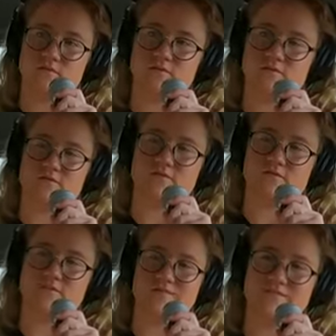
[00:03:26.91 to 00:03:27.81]

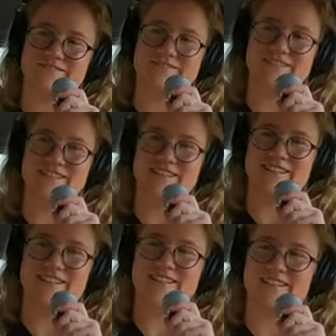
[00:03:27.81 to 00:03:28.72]

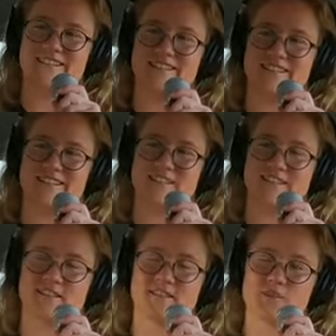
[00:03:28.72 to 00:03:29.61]

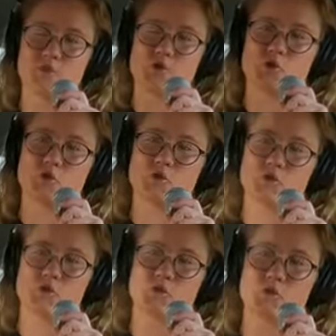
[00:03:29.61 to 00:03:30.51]

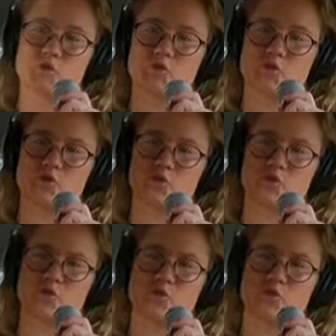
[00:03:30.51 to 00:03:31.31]
This person isn't speaking.